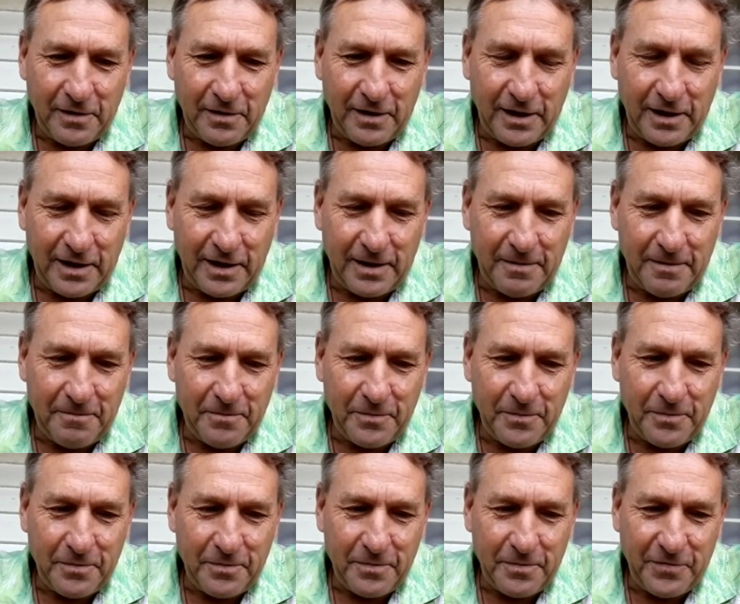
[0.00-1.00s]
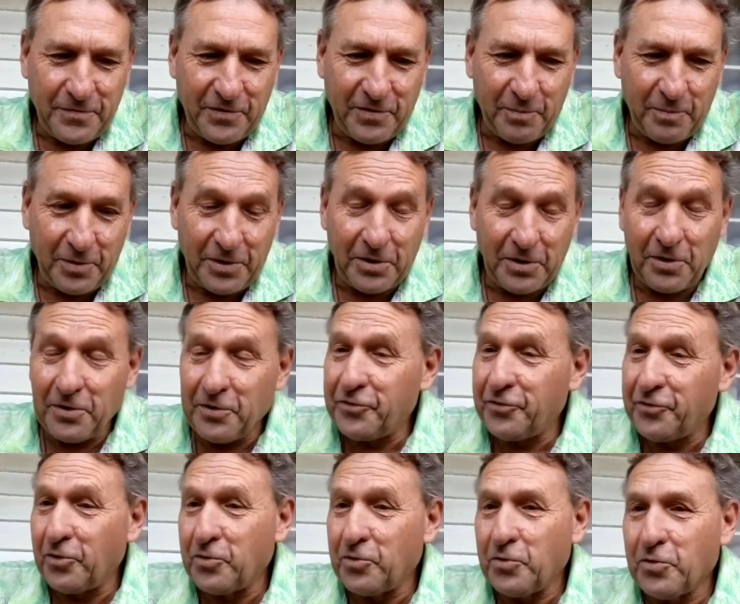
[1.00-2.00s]
and um, to be
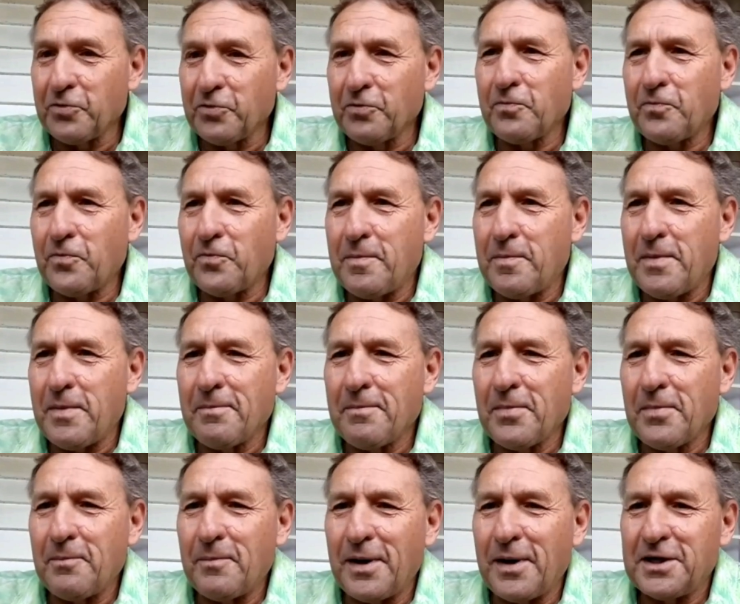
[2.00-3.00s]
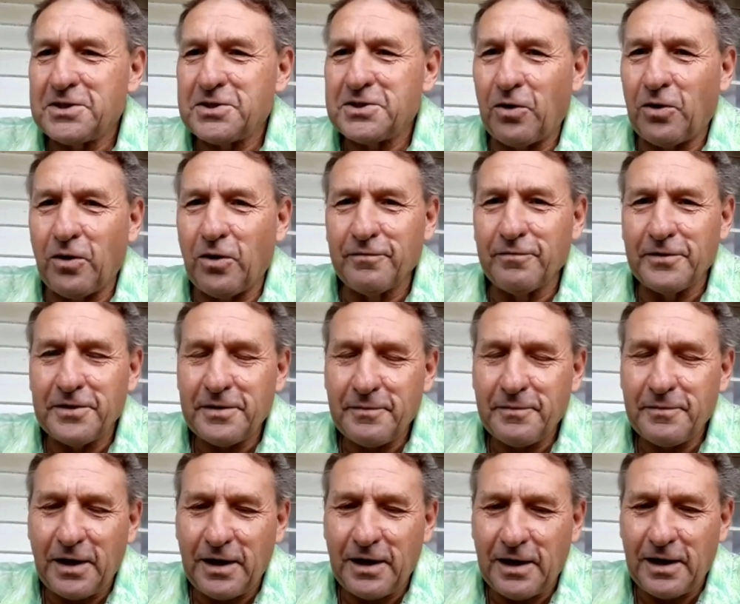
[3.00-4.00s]
honest, I couldn't remember much of it
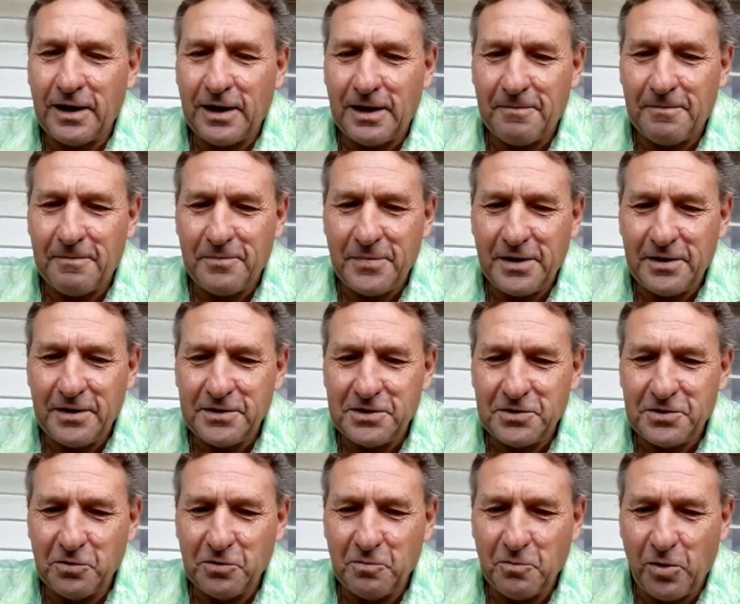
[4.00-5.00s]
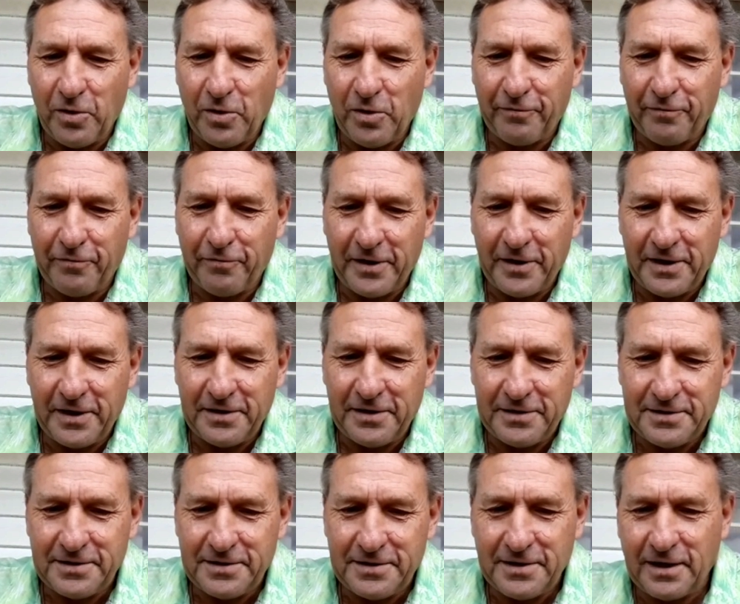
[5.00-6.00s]
um, until my
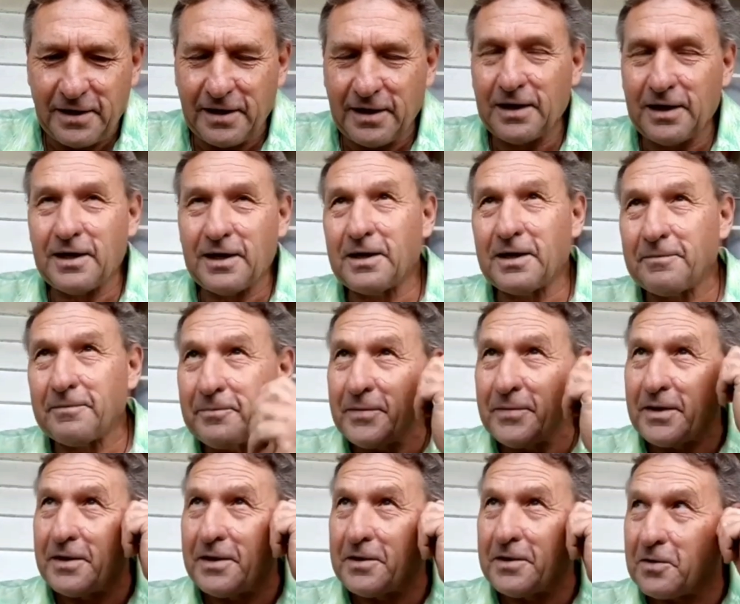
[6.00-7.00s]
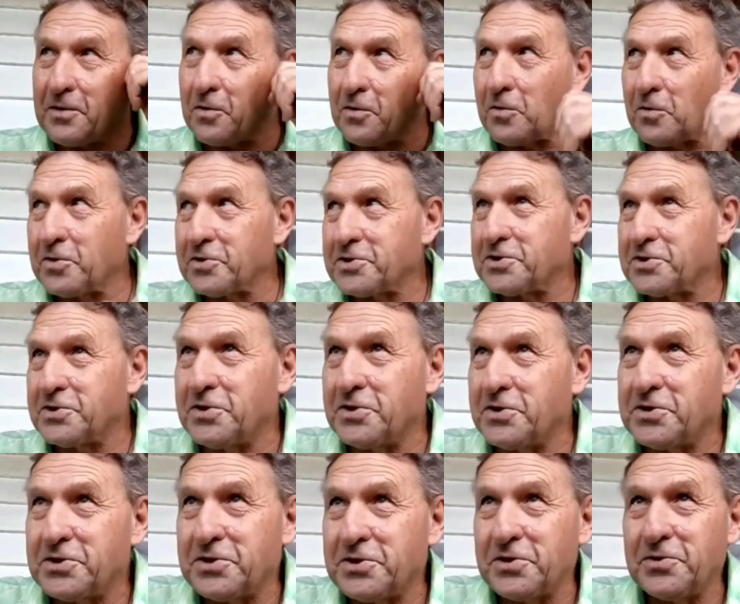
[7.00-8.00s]
friend uh, in
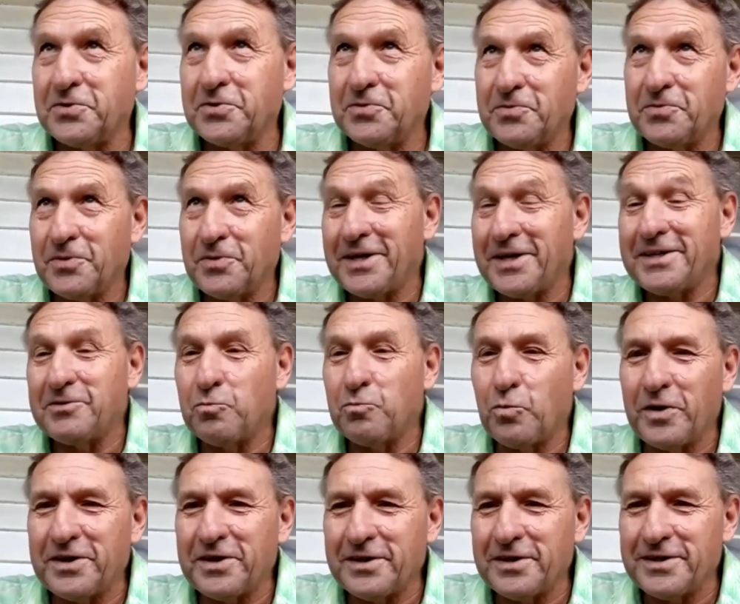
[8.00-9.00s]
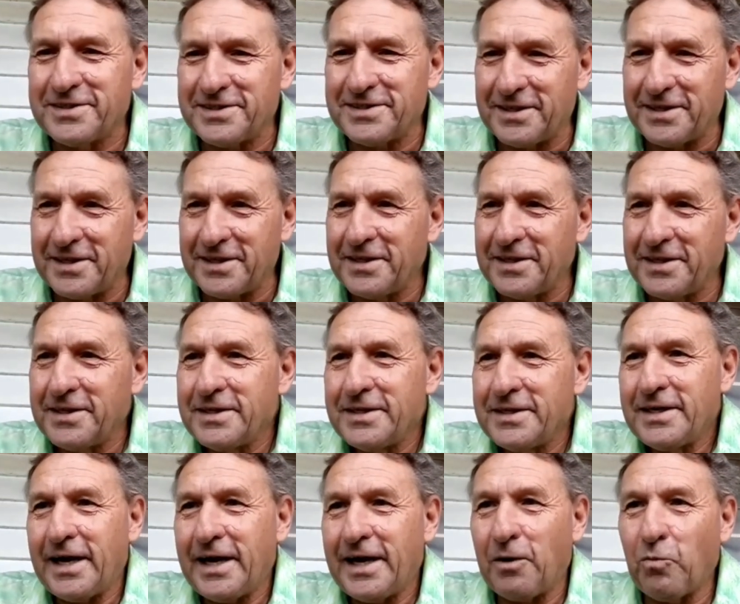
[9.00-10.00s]
Christchurch, who had witnessed it
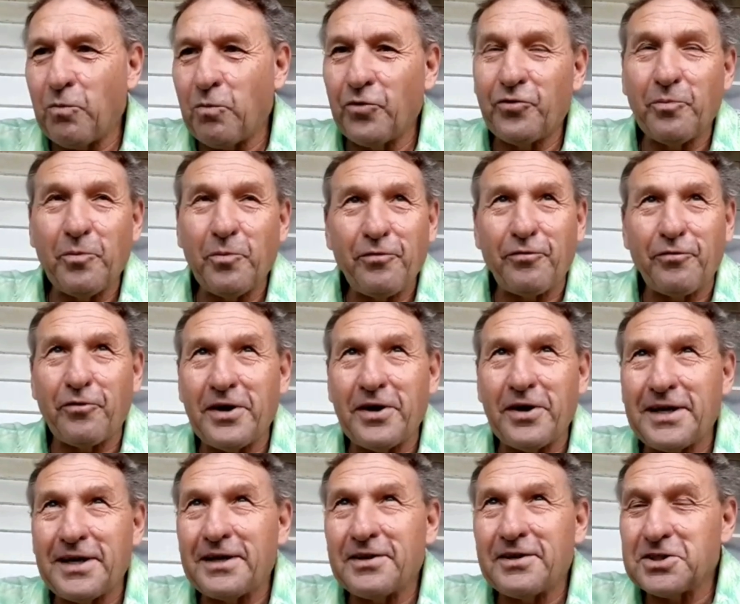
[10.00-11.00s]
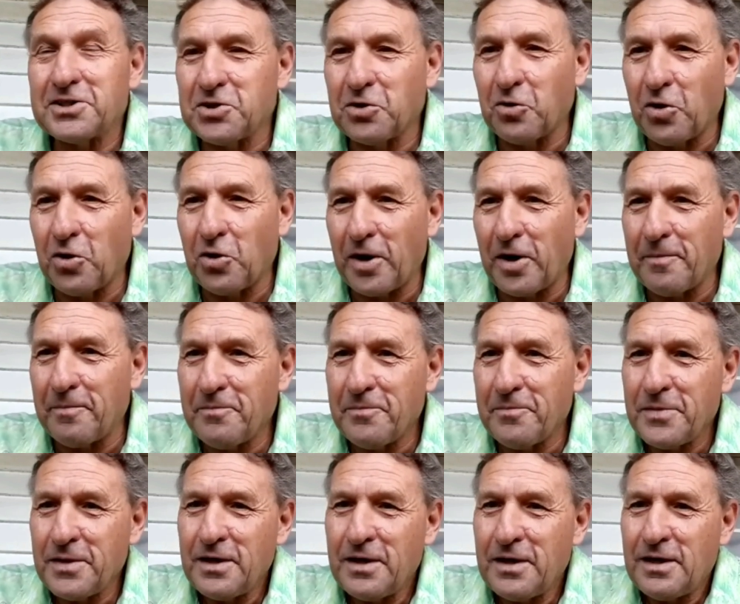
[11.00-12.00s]
and was my friend at the time,
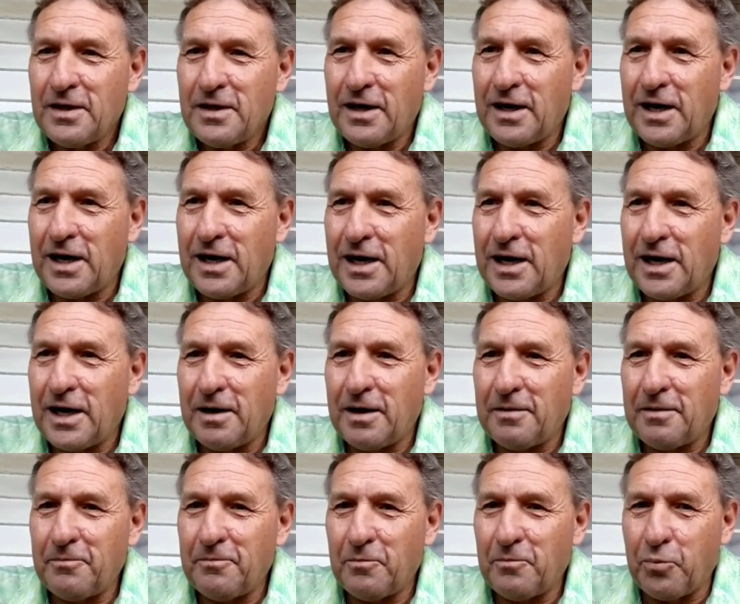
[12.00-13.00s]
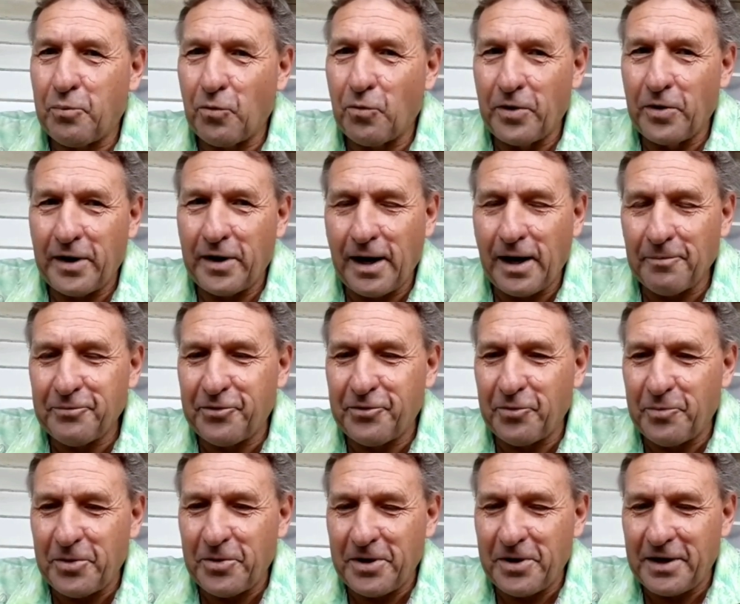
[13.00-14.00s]
uh, brought it up
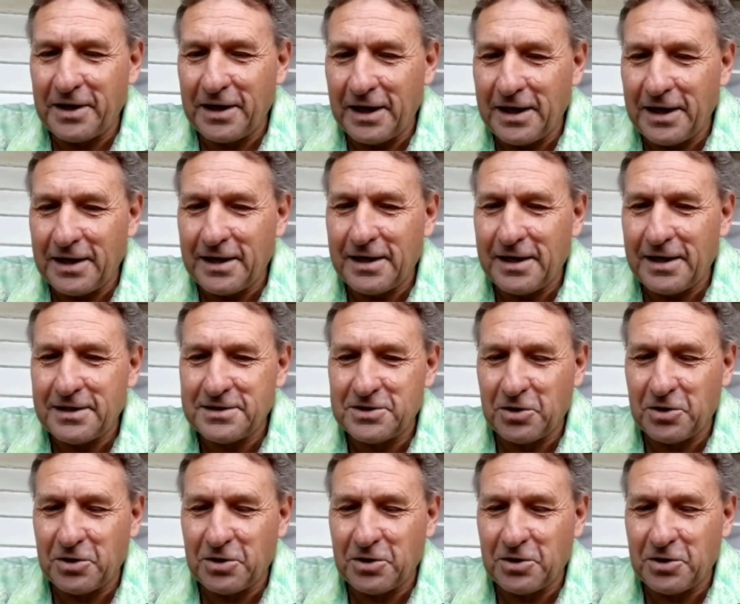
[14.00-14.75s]
to me again and